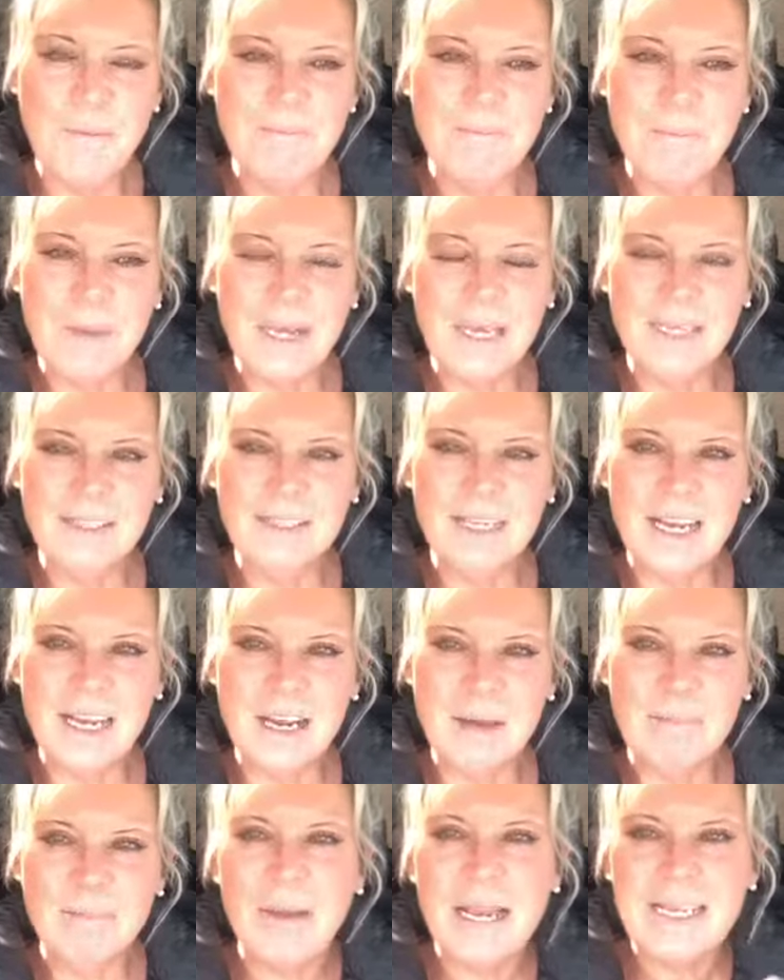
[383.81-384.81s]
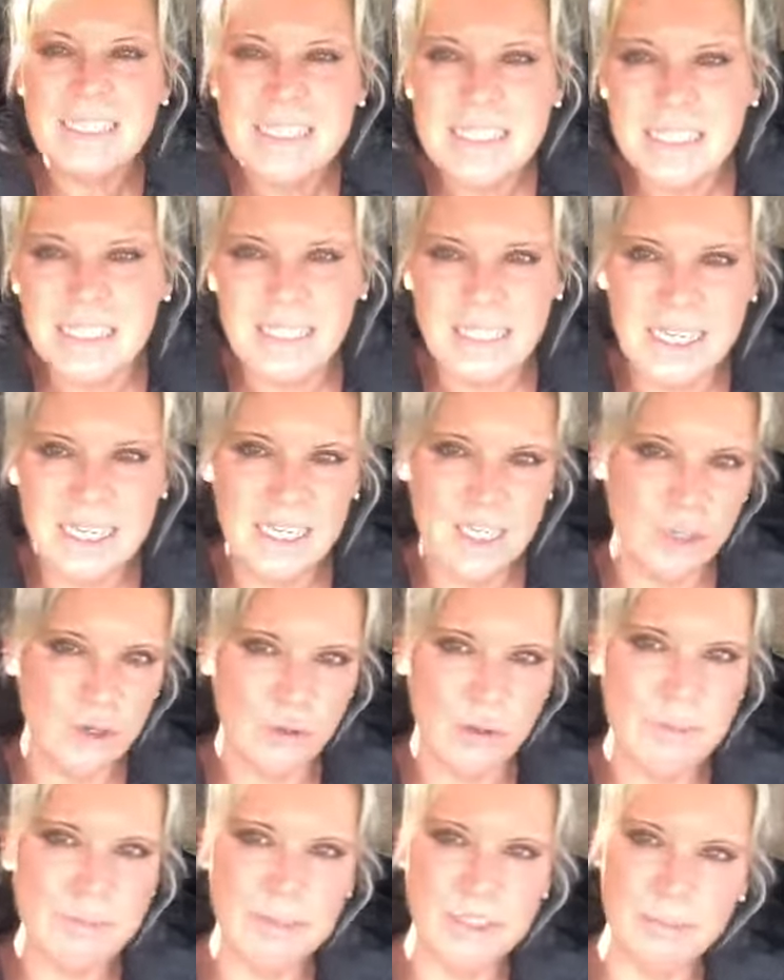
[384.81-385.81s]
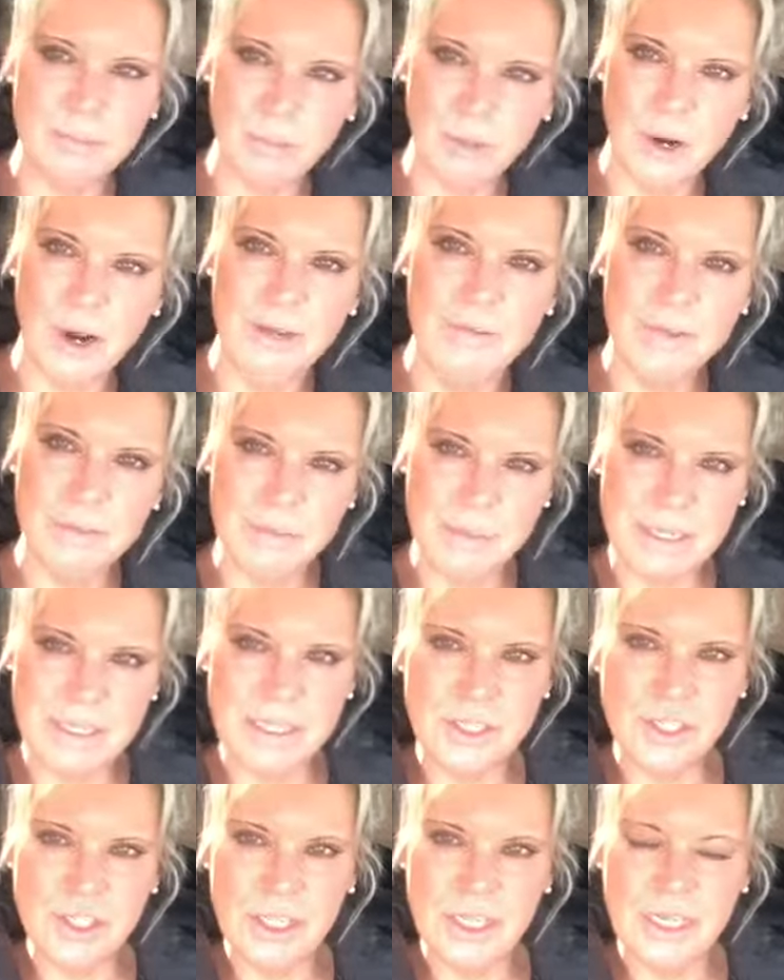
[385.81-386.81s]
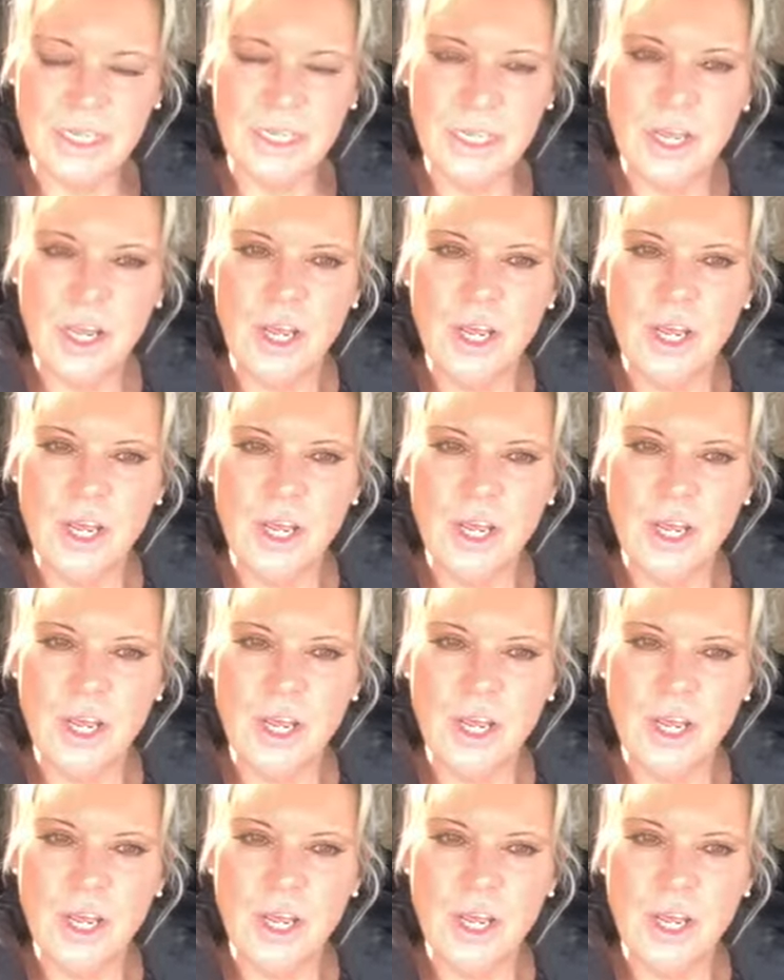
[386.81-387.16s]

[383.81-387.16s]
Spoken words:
But basically, encrypted private messaging.